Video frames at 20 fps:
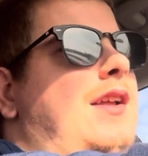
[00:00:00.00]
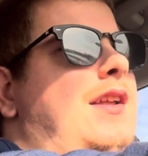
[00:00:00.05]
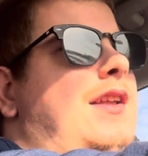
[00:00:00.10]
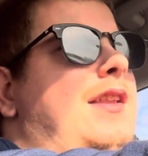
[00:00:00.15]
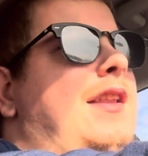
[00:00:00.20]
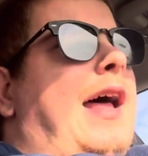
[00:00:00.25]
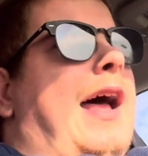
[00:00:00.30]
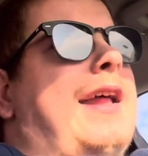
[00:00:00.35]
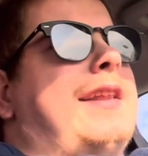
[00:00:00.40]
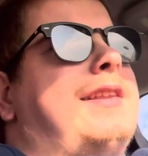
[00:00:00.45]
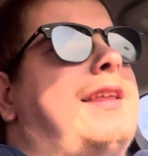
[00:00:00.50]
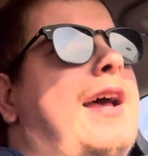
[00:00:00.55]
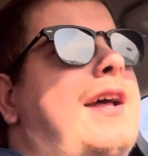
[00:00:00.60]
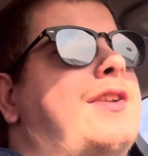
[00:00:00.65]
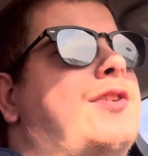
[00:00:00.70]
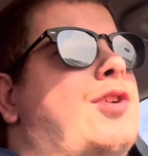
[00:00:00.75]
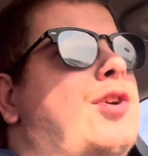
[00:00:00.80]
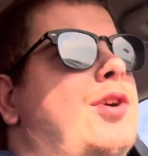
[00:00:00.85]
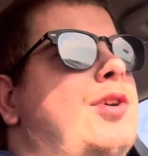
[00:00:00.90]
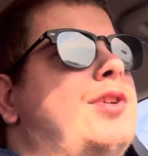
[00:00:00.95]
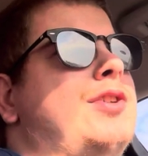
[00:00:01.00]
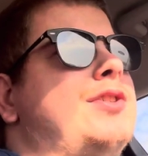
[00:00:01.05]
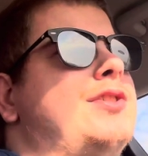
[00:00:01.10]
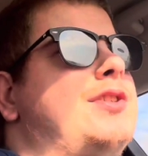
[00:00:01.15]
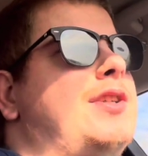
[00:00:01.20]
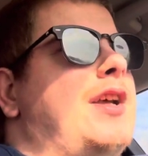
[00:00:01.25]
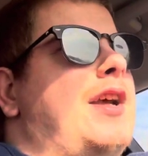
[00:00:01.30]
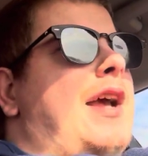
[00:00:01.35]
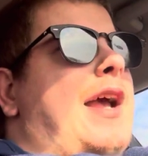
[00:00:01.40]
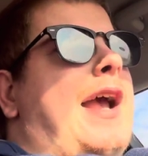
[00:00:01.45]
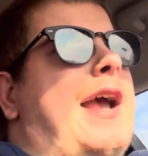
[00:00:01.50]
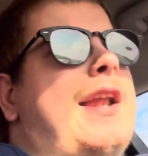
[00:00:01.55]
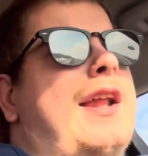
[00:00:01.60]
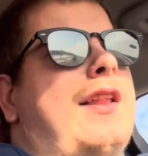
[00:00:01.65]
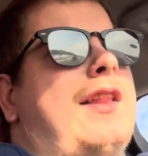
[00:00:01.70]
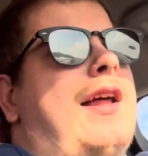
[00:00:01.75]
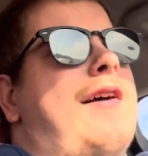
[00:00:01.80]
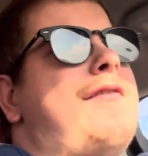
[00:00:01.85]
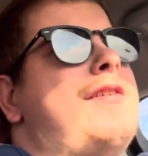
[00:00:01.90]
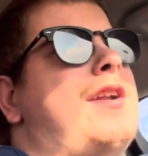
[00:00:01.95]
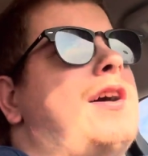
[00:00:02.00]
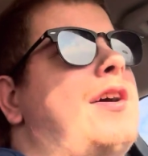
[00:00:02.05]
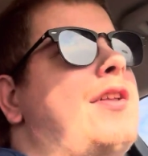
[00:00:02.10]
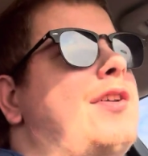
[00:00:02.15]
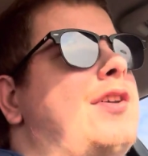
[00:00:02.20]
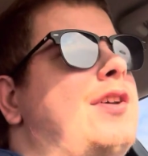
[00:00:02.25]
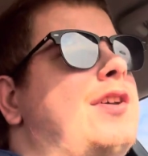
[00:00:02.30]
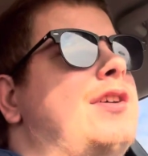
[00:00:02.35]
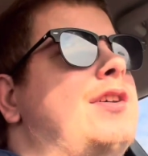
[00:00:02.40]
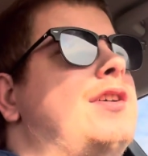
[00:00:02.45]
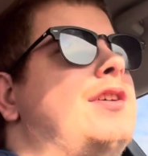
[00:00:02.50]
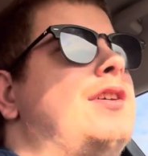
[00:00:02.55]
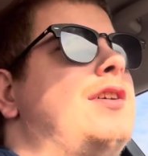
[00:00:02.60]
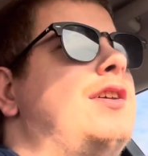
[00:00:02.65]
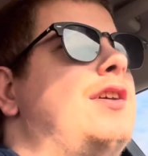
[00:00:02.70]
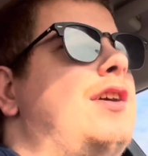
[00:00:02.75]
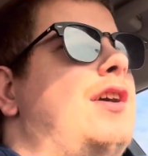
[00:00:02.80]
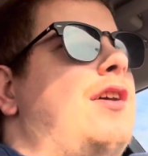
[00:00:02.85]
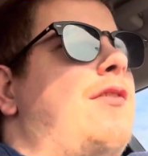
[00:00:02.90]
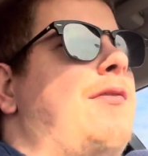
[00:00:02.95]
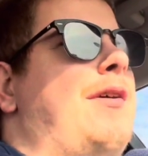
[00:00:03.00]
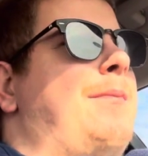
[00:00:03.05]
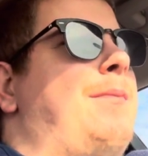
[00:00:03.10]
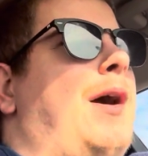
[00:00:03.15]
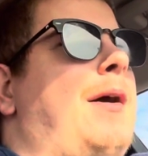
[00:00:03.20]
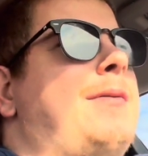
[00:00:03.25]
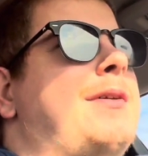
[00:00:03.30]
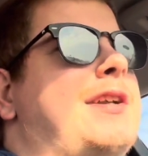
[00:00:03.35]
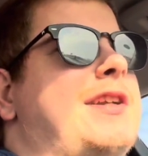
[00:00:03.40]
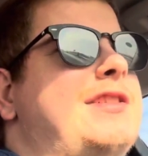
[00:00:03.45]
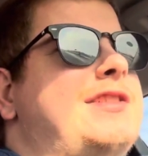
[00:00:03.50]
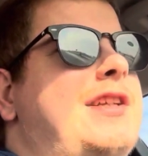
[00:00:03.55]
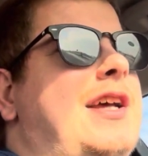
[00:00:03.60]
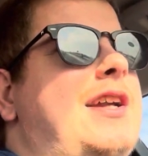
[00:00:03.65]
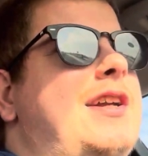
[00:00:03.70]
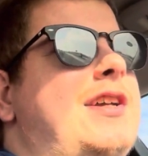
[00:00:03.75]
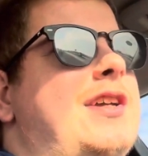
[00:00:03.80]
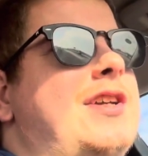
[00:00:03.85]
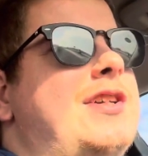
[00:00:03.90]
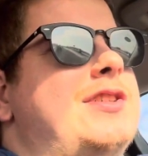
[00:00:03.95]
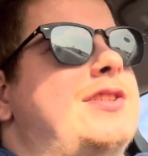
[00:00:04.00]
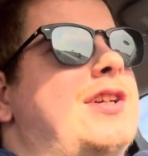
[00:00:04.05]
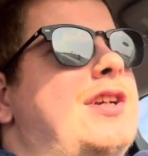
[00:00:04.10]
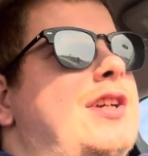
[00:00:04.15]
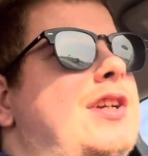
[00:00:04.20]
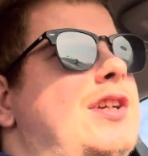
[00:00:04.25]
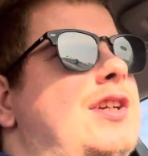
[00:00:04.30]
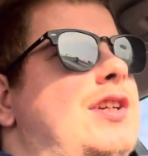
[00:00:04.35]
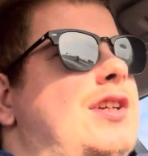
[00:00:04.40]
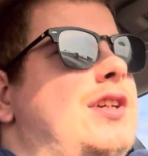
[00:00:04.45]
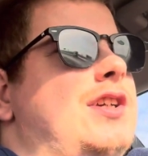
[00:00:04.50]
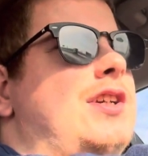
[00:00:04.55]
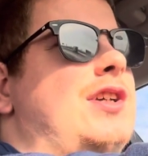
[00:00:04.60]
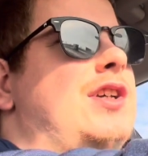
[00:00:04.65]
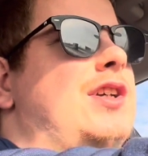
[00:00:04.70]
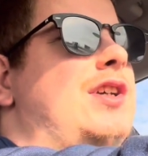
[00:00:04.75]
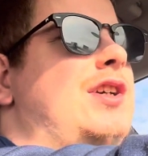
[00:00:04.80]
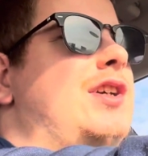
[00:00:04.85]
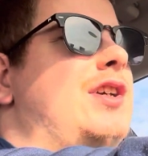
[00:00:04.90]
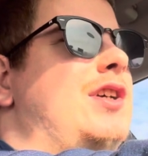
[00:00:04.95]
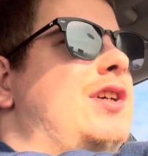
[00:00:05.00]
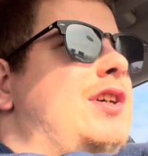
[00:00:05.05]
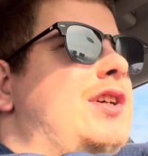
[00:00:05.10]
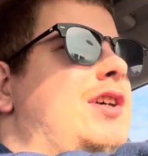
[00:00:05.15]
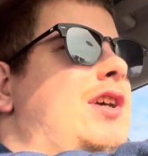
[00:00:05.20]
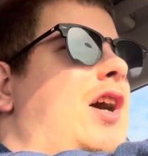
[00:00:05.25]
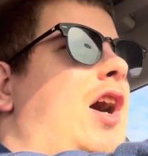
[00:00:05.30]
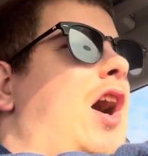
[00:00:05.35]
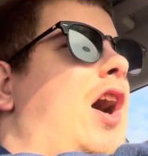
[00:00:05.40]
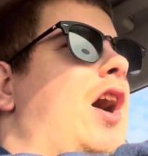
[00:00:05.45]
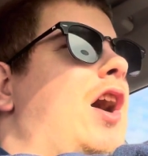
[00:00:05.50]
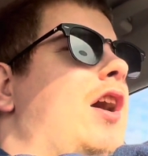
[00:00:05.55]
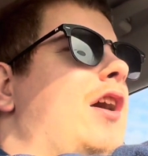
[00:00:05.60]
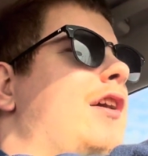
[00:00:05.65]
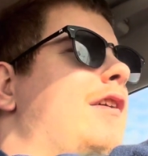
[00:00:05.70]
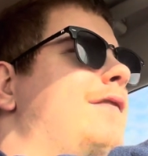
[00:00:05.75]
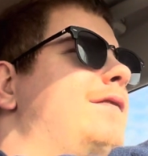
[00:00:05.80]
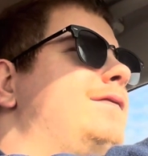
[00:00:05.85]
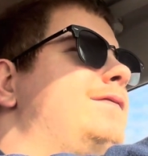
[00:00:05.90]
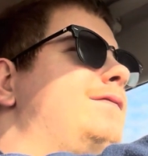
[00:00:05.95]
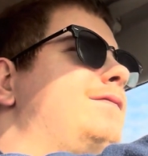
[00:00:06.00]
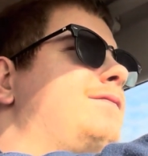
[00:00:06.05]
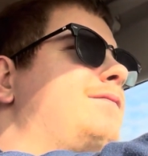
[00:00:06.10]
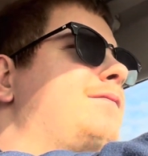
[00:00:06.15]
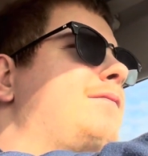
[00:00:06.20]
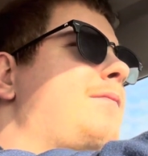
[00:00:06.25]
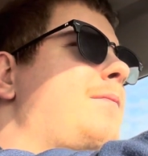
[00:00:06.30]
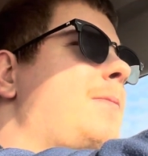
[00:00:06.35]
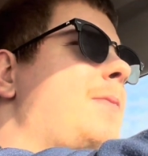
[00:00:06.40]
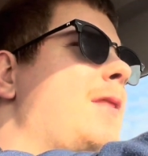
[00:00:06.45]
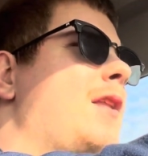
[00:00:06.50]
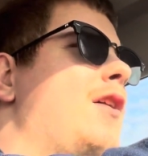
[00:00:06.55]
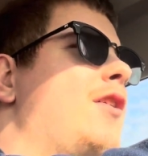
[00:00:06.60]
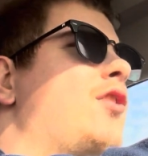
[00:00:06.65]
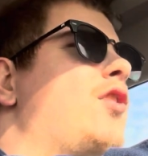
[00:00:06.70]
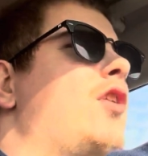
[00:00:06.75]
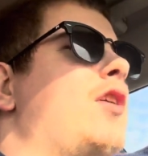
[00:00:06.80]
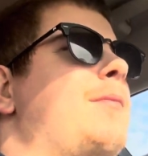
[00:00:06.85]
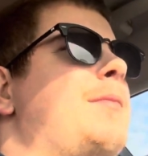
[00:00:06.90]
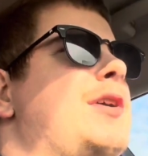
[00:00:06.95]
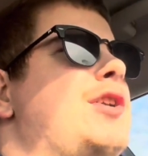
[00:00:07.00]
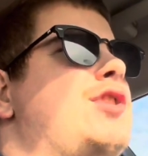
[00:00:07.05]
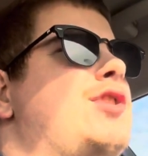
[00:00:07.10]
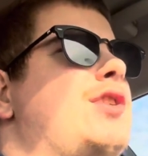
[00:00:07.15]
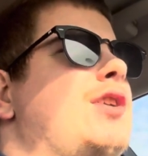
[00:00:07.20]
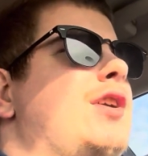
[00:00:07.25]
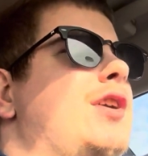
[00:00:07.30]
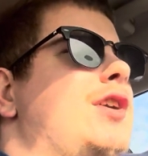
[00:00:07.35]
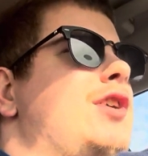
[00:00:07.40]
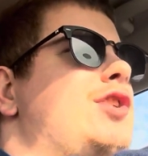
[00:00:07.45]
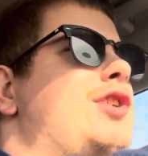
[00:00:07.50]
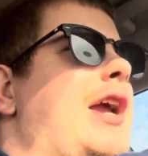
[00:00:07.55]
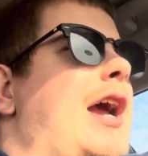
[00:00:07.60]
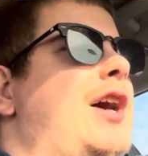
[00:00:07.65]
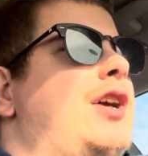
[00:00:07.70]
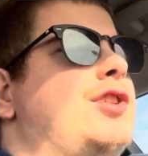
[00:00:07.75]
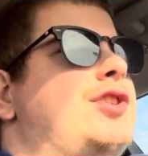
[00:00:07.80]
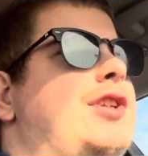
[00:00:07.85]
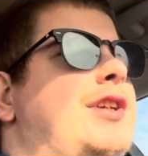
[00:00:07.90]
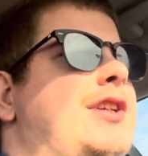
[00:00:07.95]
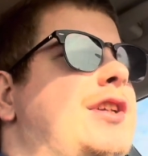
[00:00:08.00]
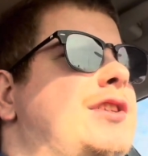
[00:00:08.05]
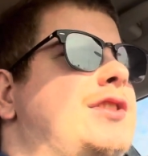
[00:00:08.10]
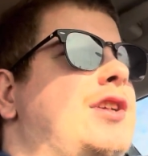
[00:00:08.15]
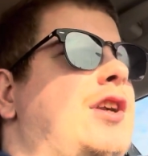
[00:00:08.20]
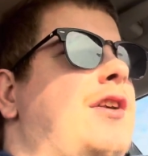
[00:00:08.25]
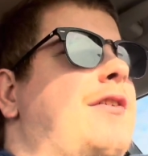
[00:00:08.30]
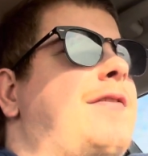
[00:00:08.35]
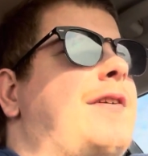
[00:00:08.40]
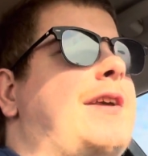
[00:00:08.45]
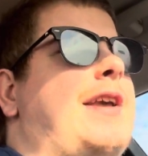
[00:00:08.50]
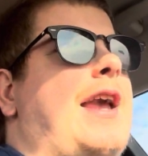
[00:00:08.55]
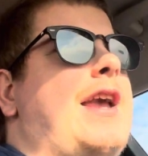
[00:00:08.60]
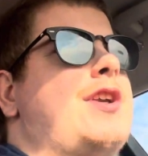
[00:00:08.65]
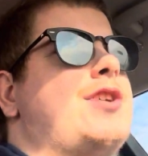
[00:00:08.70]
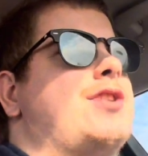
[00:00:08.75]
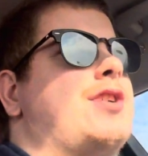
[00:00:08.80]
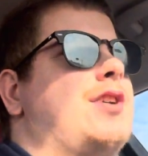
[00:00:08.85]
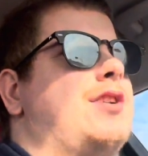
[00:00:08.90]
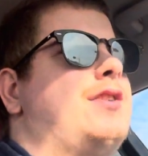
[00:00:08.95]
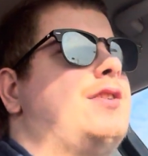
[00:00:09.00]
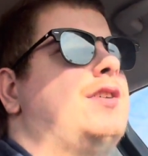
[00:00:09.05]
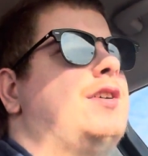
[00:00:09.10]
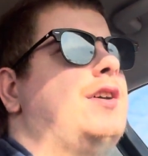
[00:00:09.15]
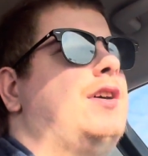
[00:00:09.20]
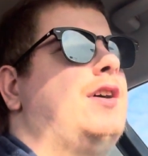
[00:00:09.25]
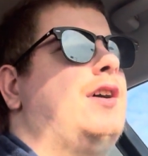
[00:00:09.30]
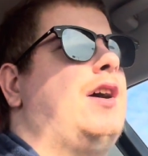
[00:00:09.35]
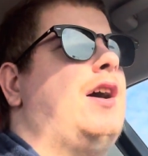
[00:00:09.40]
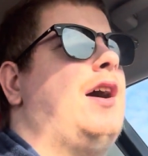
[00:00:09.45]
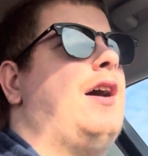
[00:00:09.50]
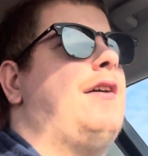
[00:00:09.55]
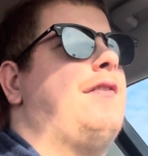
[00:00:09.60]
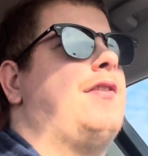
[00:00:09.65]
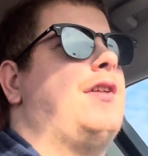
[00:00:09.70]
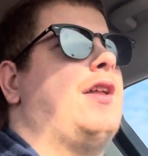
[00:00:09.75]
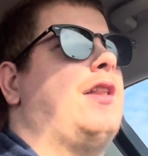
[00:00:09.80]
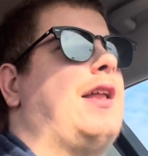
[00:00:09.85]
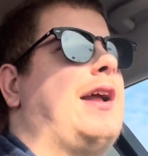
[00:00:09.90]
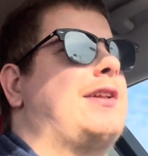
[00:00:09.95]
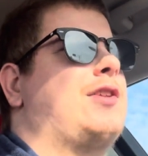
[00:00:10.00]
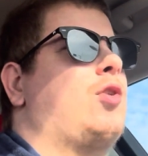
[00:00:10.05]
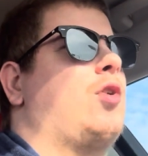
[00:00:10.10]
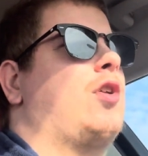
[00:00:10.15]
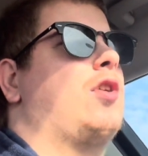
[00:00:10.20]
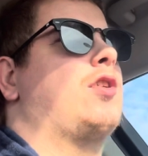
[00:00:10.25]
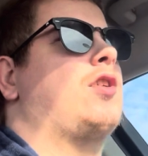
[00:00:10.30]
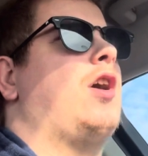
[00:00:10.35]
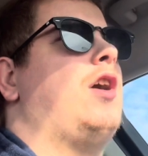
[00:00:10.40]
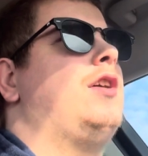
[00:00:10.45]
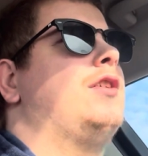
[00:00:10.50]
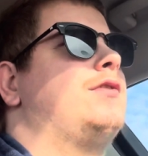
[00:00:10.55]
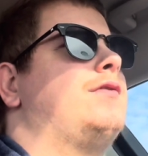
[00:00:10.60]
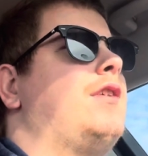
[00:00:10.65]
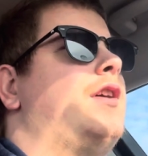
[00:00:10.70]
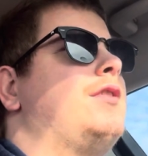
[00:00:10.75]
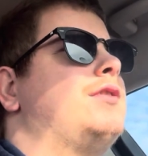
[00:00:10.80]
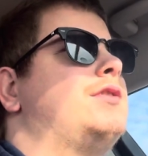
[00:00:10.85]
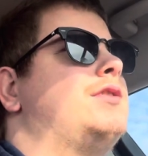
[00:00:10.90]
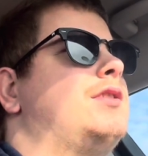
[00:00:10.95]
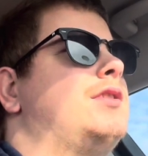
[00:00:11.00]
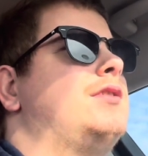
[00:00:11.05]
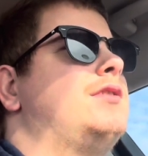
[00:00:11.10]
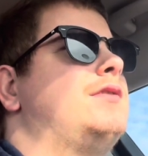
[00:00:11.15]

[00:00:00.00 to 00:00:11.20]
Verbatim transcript: that Ted Cruz and 11 other Republican senators are going to be challenging the certification of the Electoral College votes.